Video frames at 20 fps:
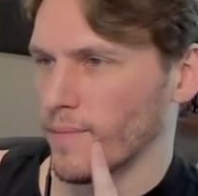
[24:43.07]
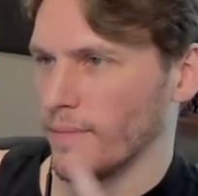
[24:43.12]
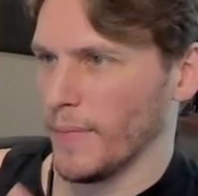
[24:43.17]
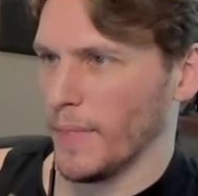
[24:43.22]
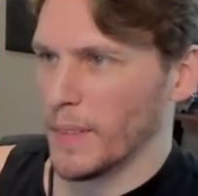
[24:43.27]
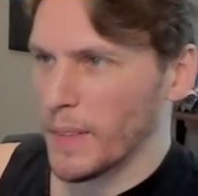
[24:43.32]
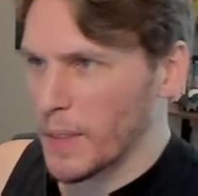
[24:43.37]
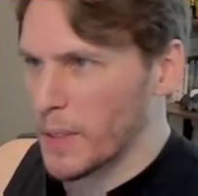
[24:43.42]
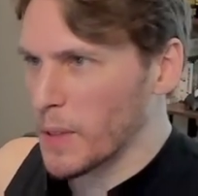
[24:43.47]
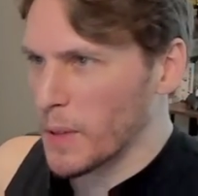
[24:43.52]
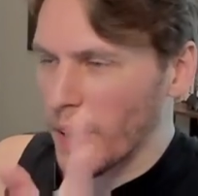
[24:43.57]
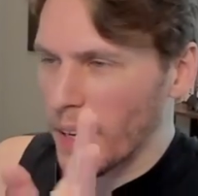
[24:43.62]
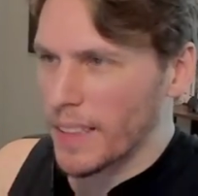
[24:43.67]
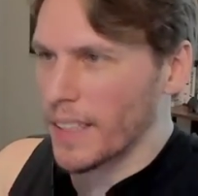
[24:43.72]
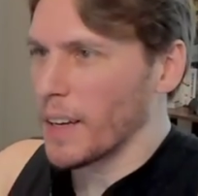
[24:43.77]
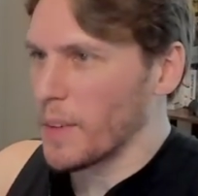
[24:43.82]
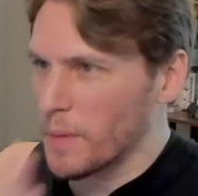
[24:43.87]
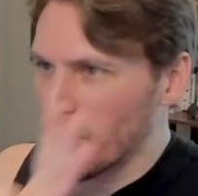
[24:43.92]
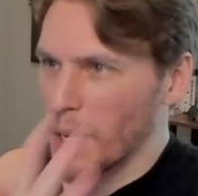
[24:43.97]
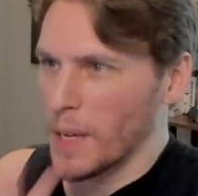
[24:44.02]
And they do like
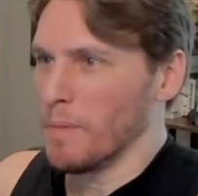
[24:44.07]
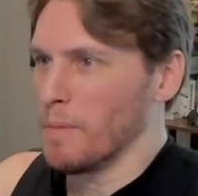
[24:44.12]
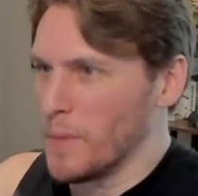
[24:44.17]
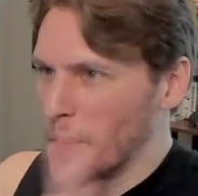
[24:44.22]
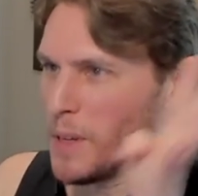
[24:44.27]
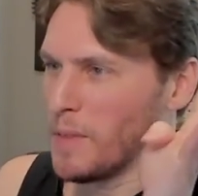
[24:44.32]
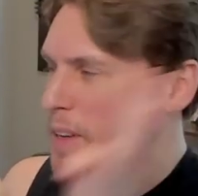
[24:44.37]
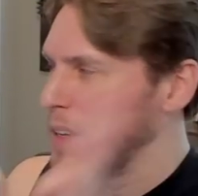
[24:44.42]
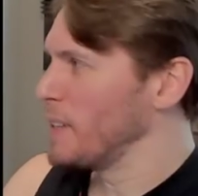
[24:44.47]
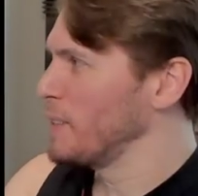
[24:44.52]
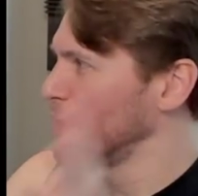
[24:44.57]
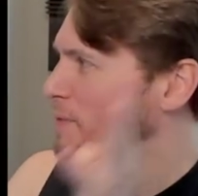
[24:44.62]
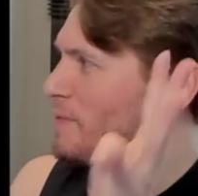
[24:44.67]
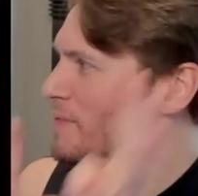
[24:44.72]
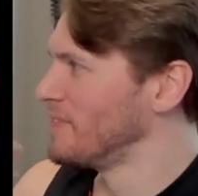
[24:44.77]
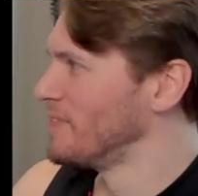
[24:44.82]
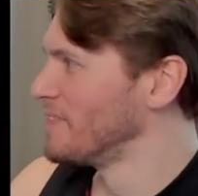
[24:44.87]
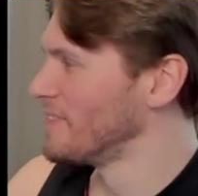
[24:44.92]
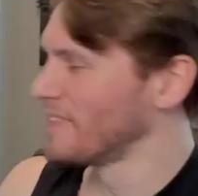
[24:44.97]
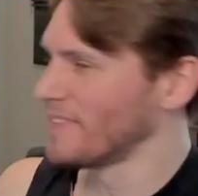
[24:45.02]
that. They move it.
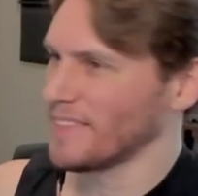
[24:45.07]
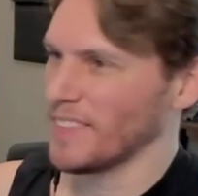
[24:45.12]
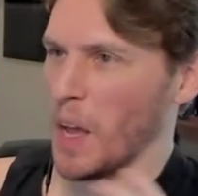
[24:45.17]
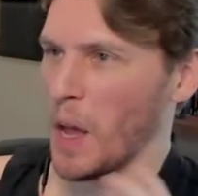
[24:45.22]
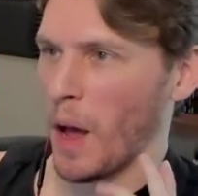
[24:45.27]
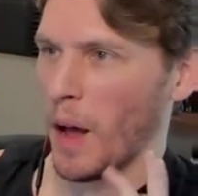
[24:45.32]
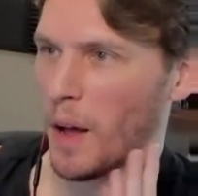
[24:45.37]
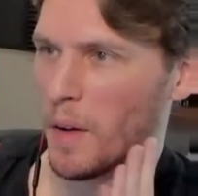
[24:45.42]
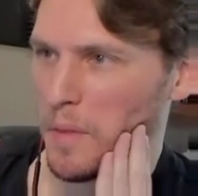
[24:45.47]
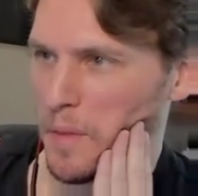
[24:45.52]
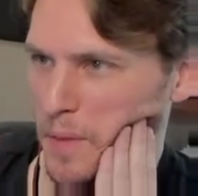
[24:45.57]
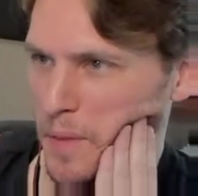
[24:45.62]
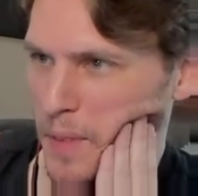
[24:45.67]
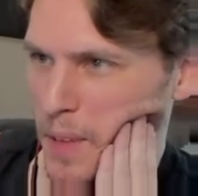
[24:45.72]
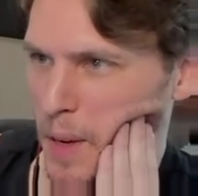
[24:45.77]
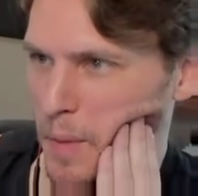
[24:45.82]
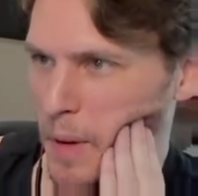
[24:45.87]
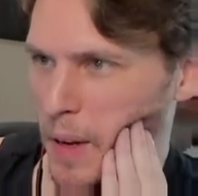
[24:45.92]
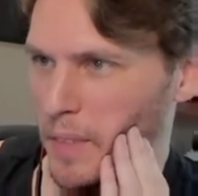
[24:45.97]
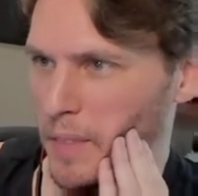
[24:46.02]
Yeah,
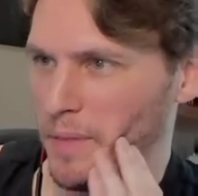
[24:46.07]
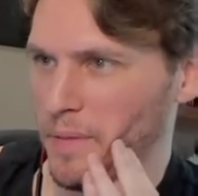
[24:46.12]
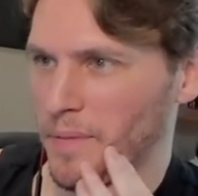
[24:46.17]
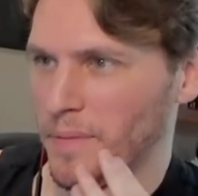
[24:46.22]
come on.